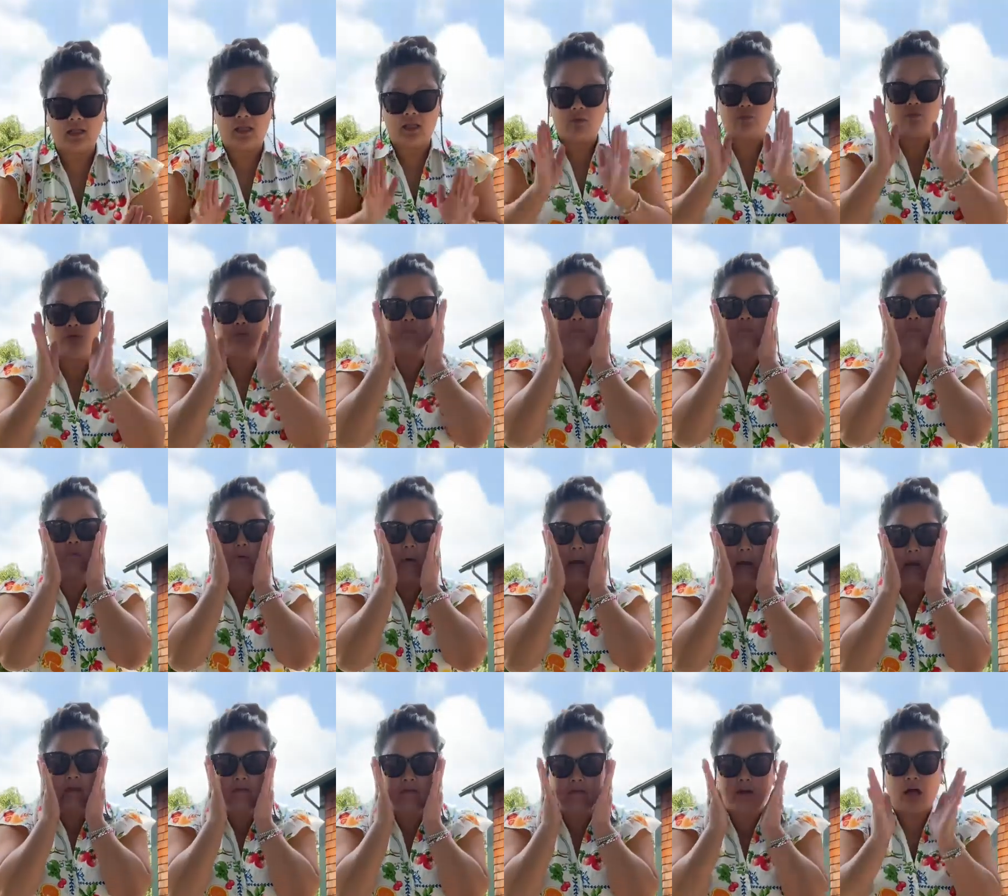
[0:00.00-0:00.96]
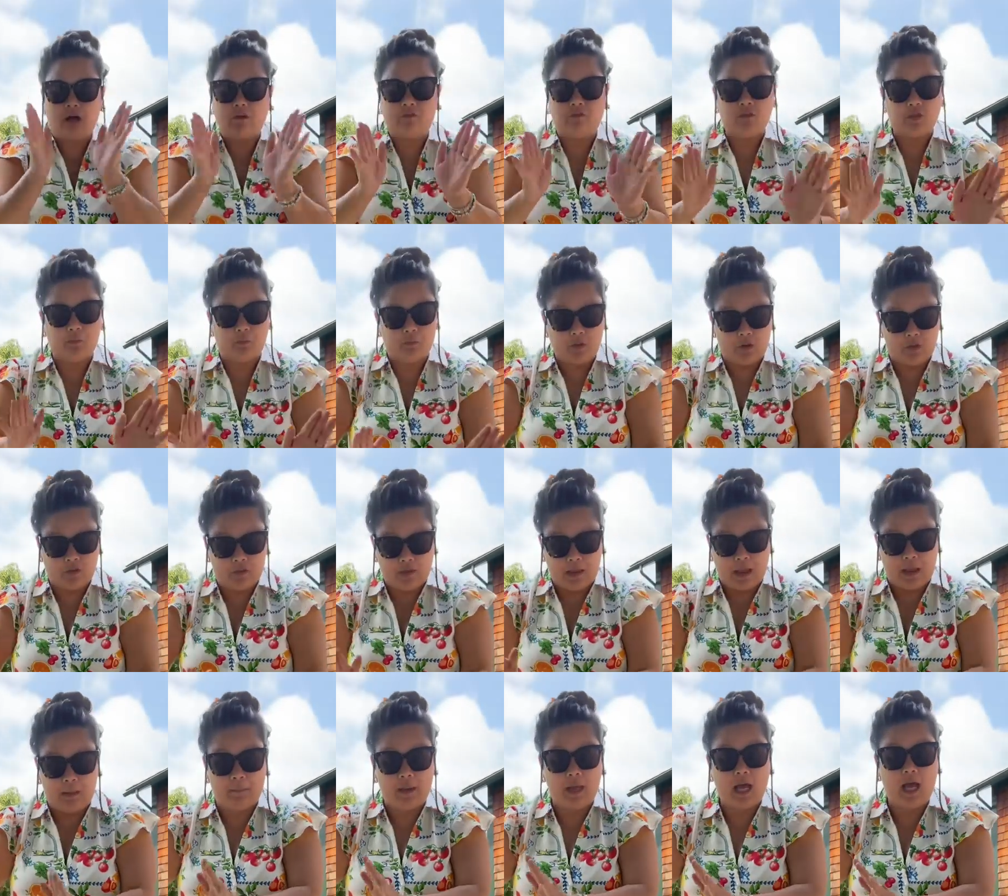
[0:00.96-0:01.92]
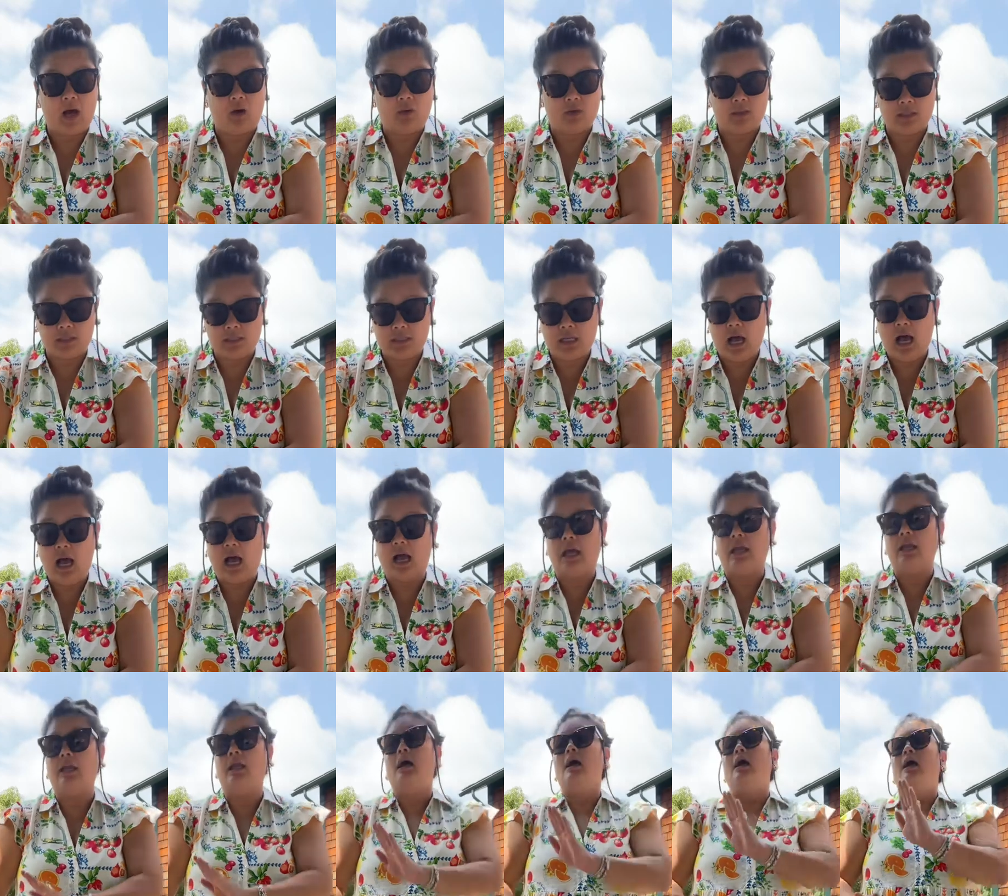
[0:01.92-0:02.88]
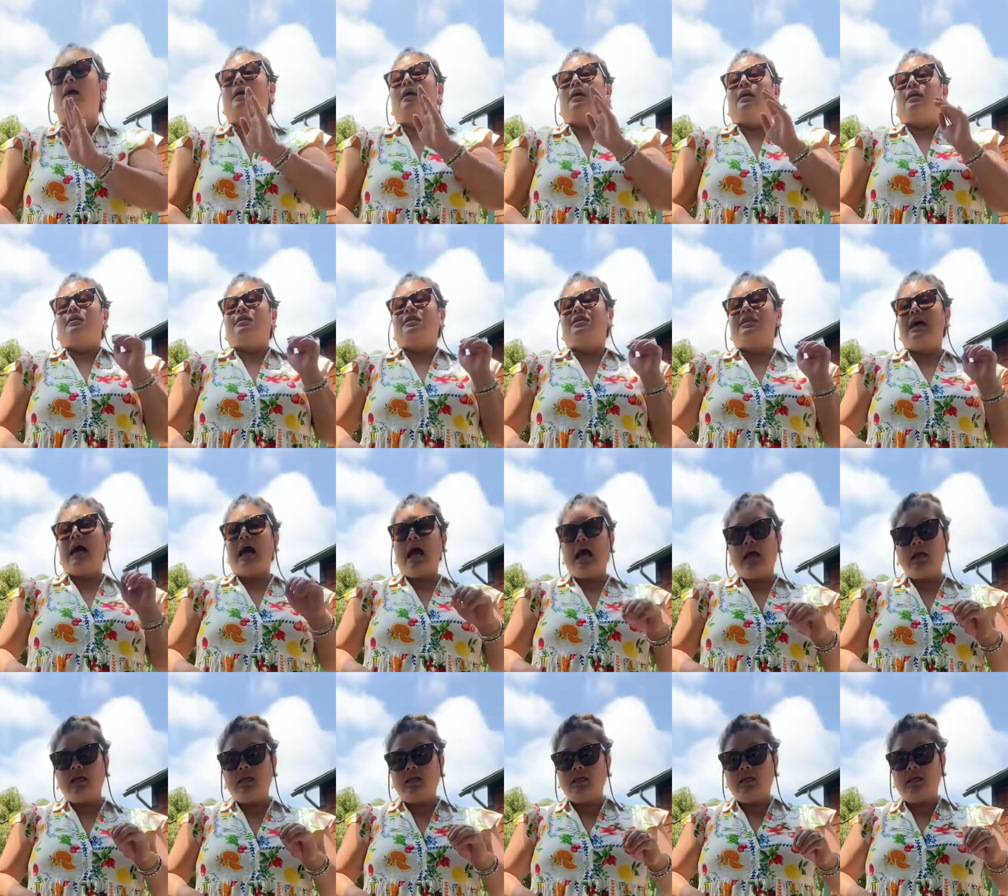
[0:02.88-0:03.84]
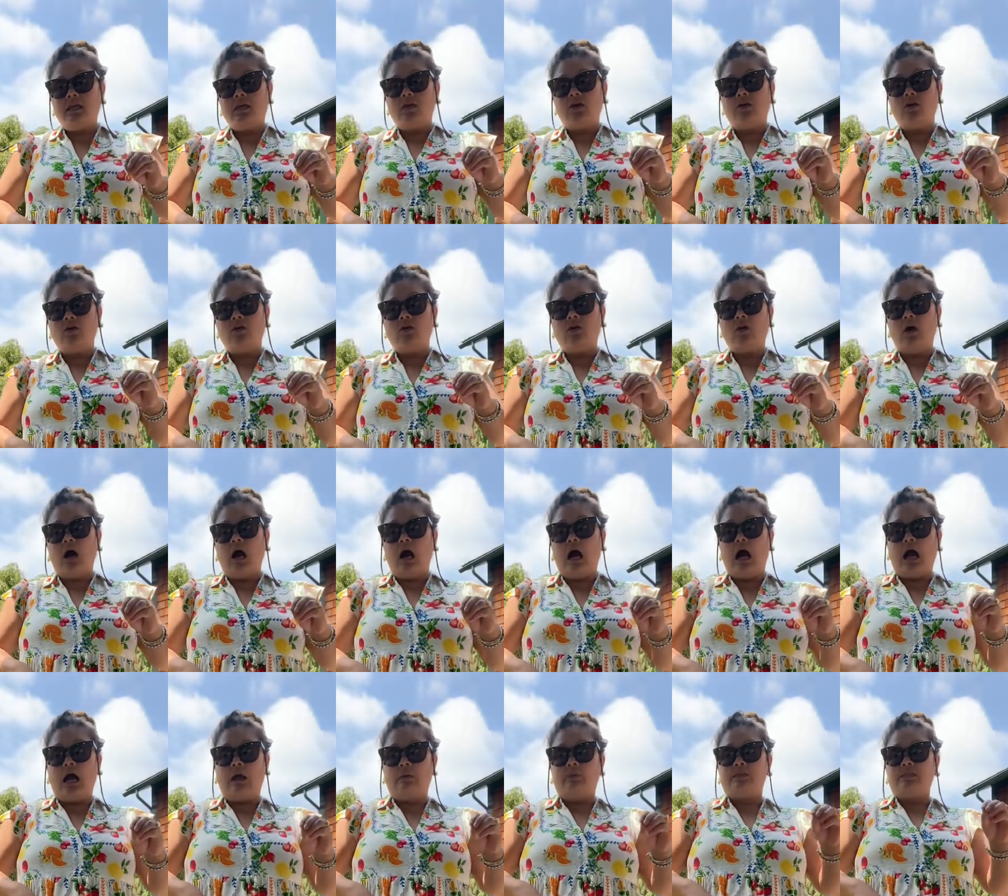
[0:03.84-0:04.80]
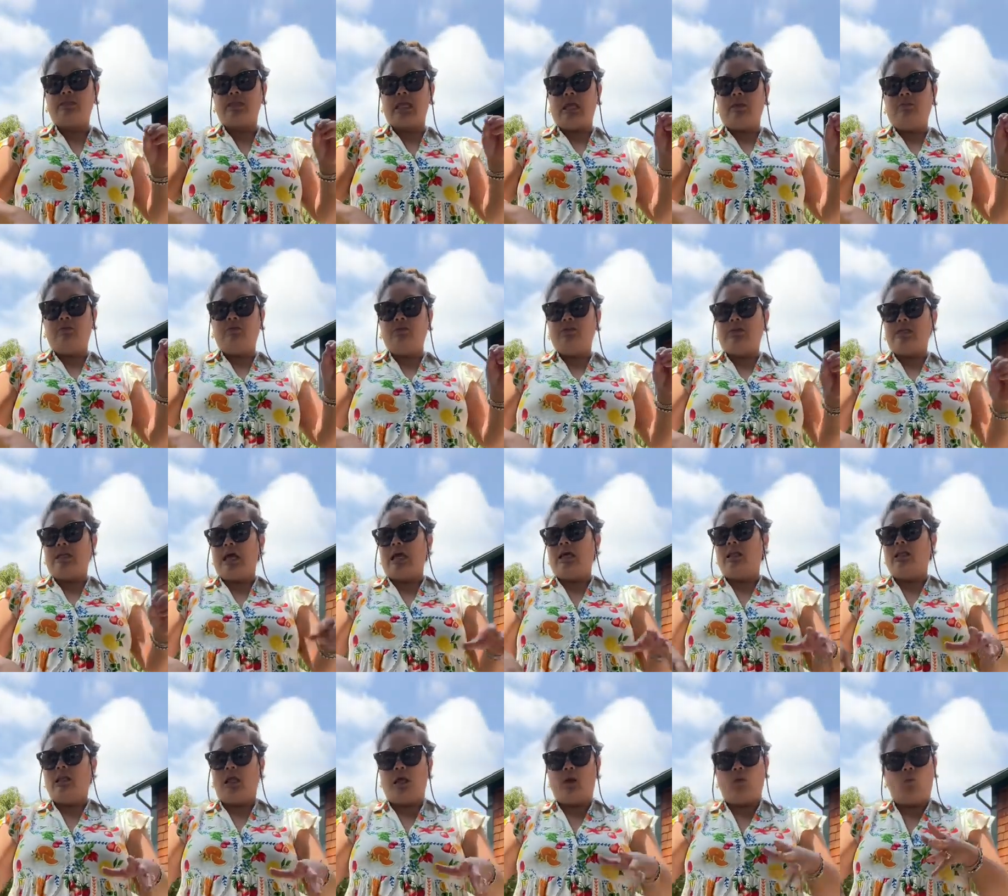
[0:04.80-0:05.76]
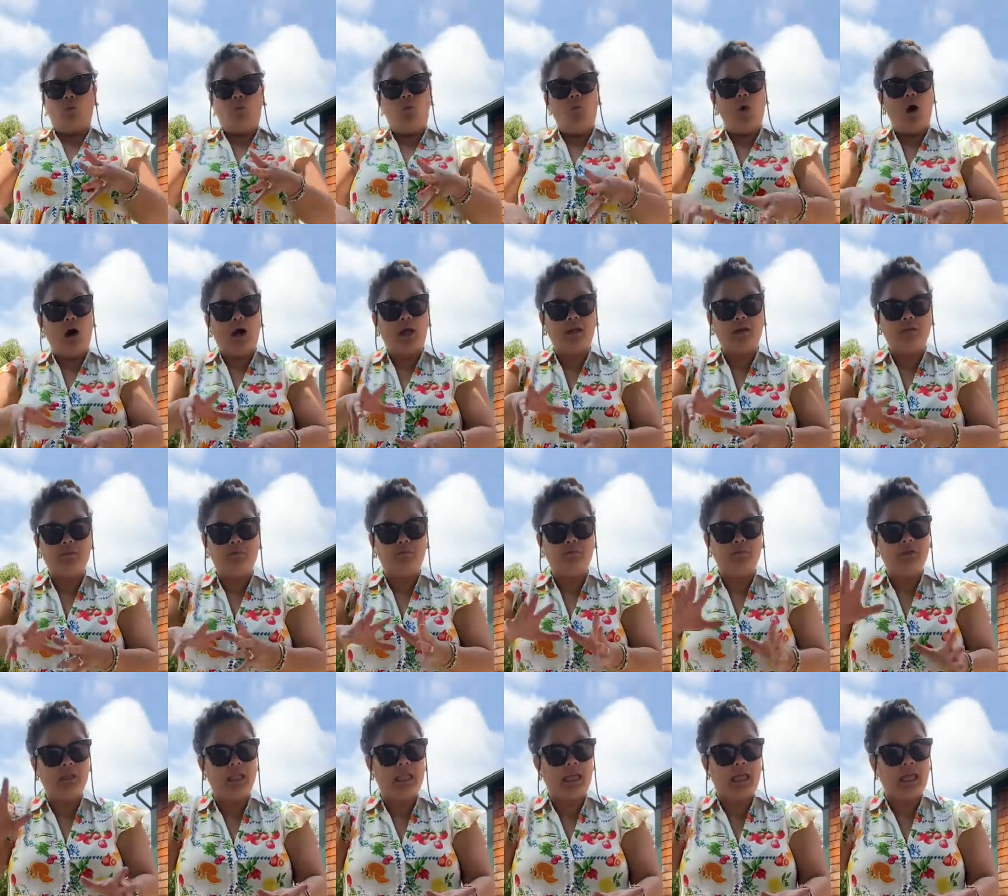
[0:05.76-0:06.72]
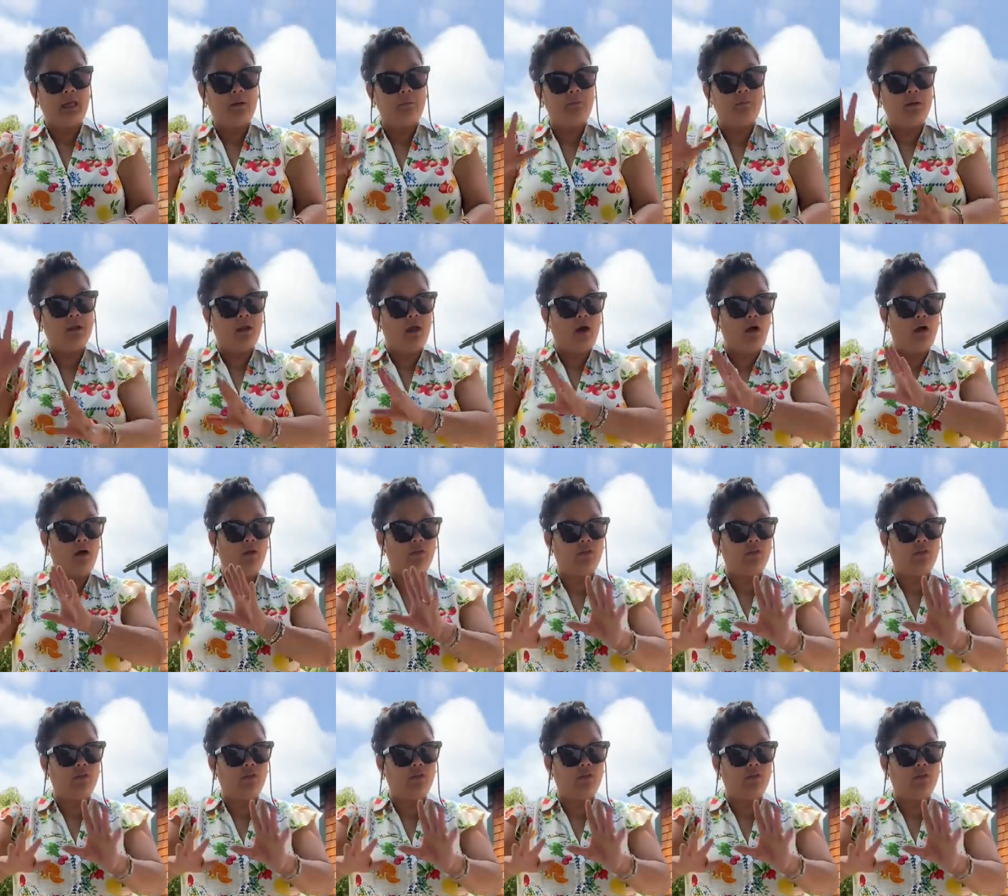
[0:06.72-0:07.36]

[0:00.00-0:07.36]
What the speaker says: was brave enough to put them outside. That year, I was able to get like one plant, but all the